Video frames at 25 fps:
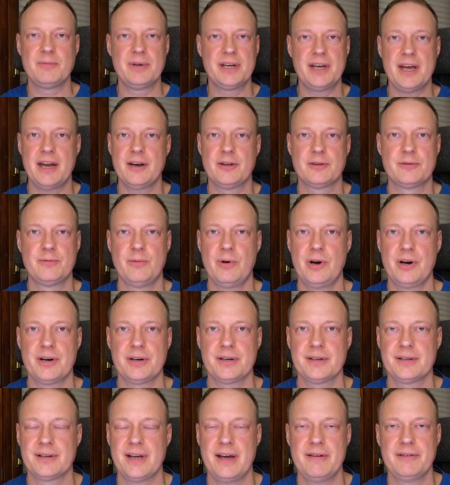We cannot
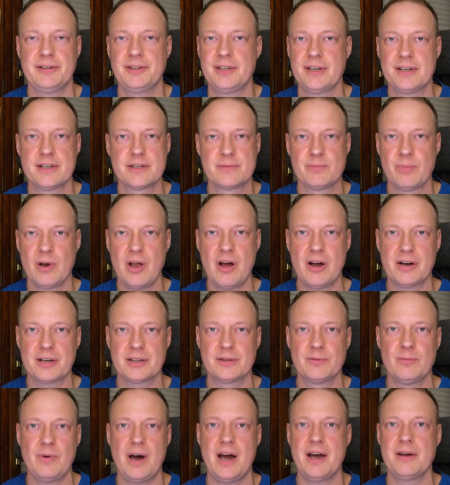work. Everything is
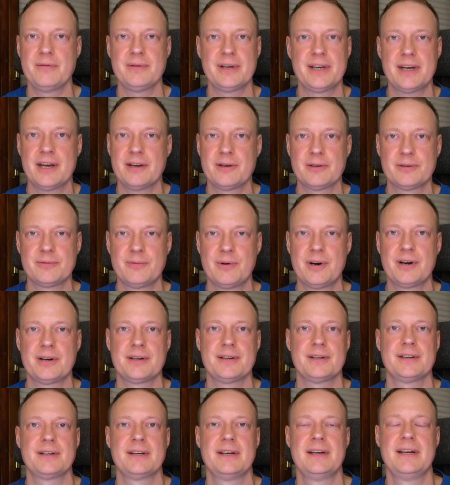blocked. Why we cannot
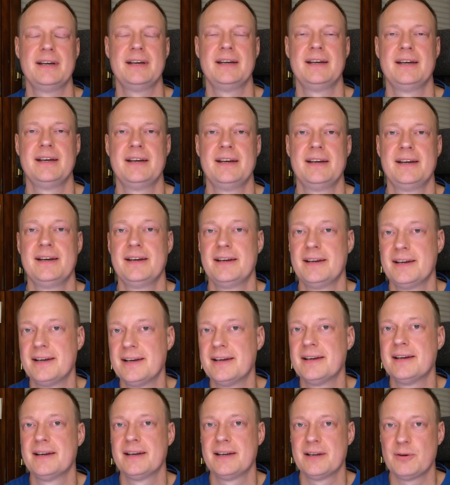work?
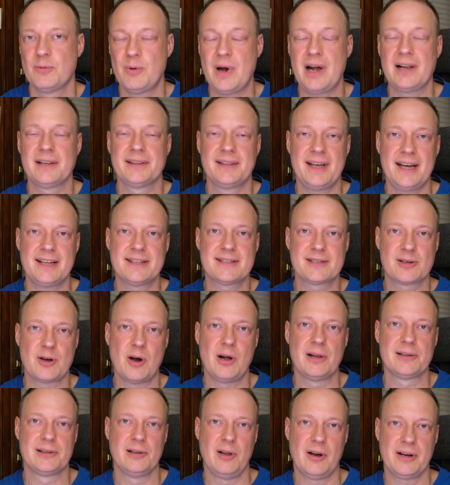Well, that's
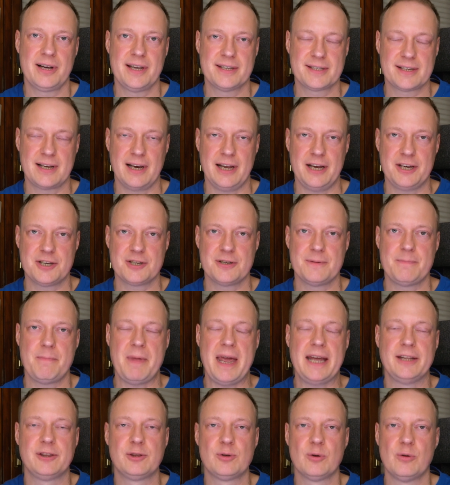called lock escalation.
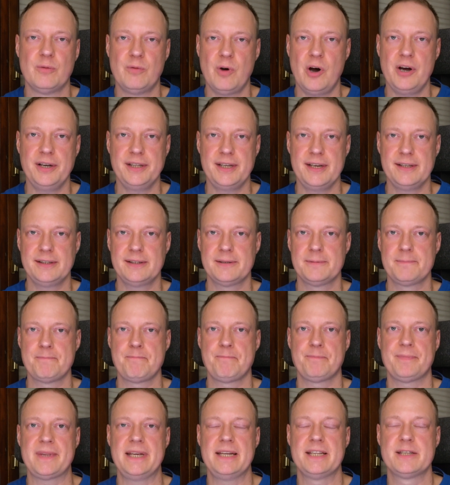And to avoid it,
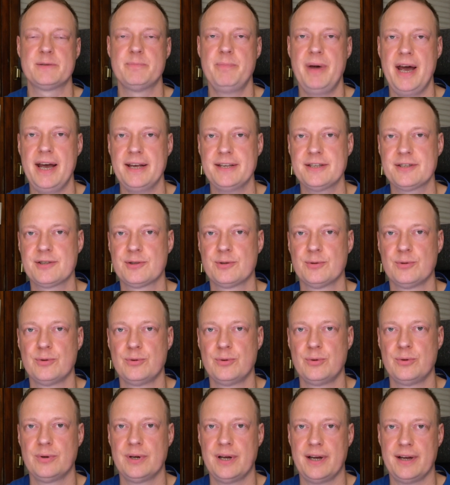it's best
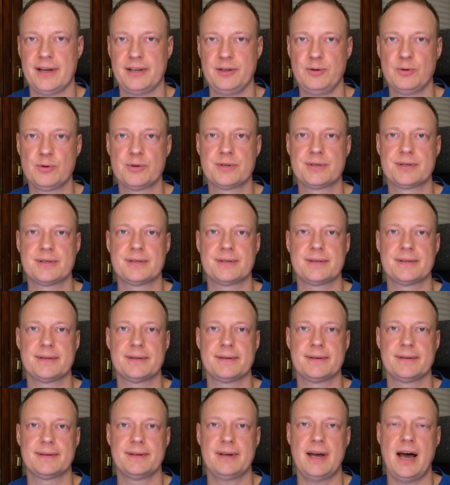to use
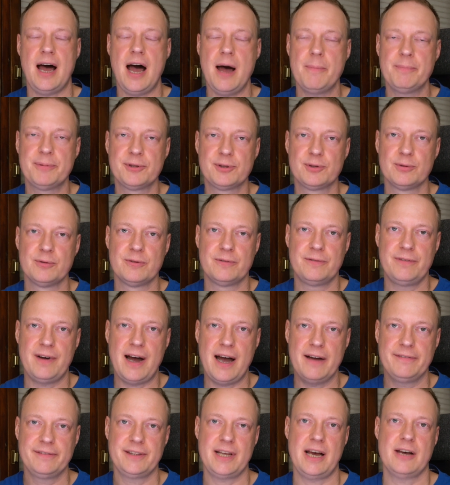up to
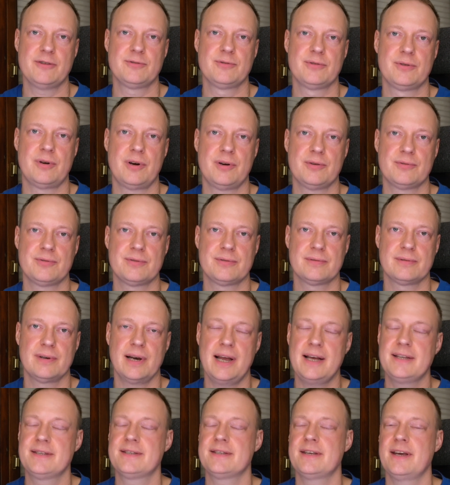5,000 rows.
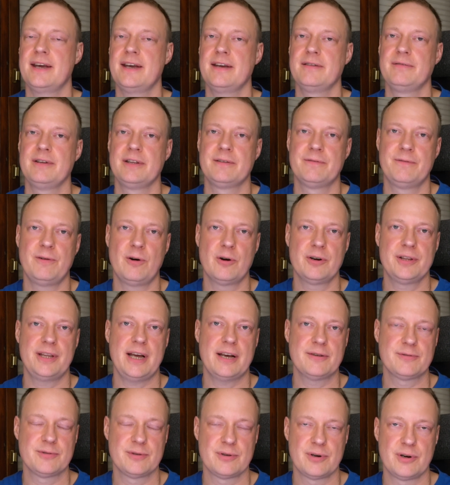Let's say with
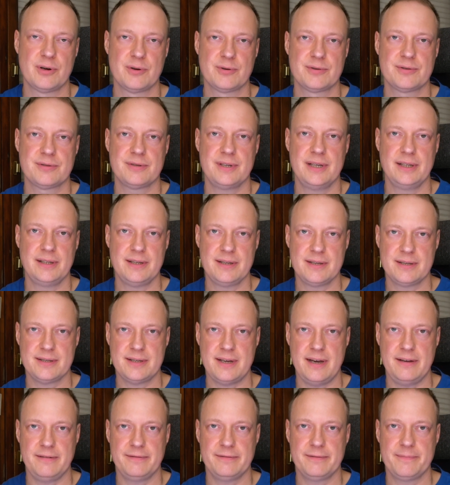4,000 rows, it is
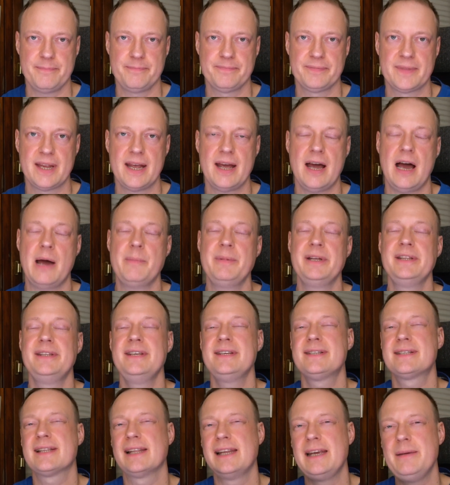safe. I mean,
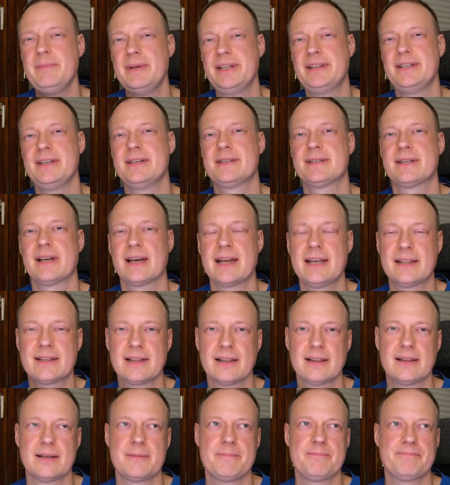this limit is a
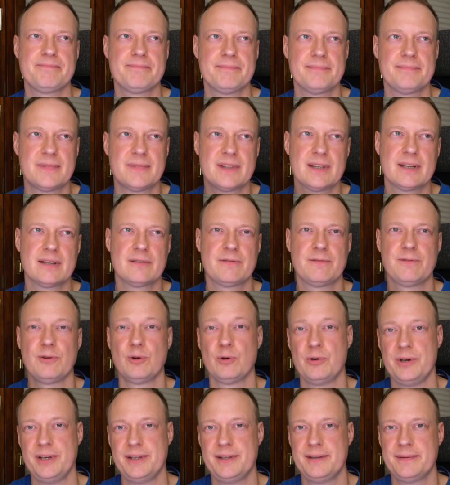little
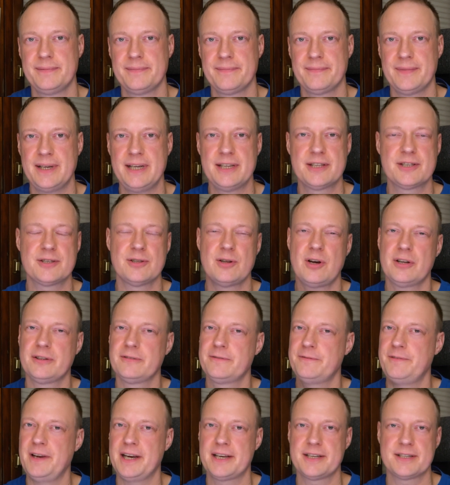fluid. It's
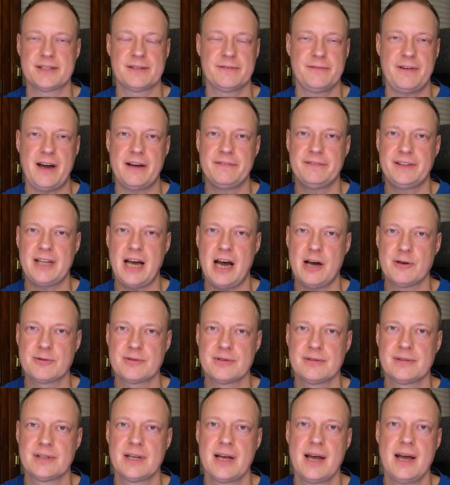not fixed
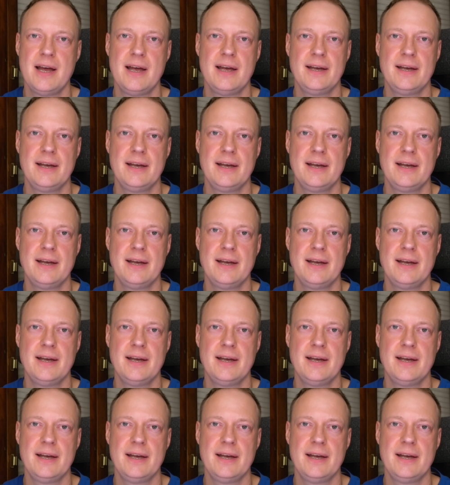5,000.